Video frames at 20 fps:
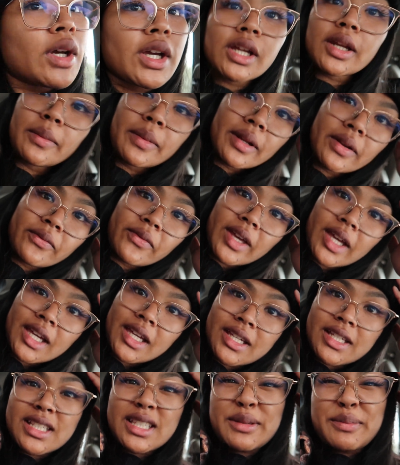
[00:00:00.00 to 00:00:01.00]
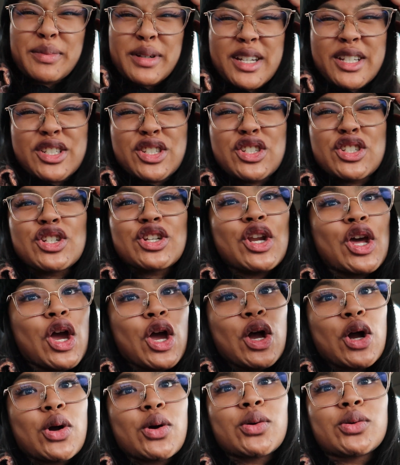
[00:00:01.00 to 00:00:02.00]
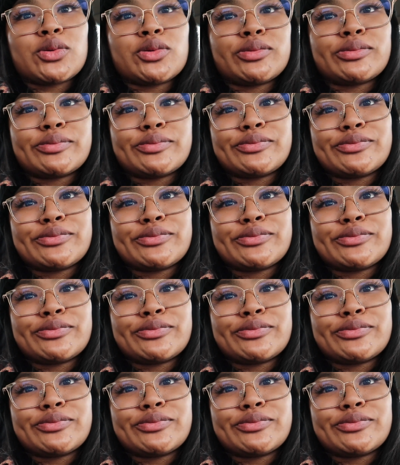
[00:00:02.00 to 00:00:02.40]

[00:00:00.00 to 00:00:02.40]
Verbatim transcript: we could have been in Vegas, but you know,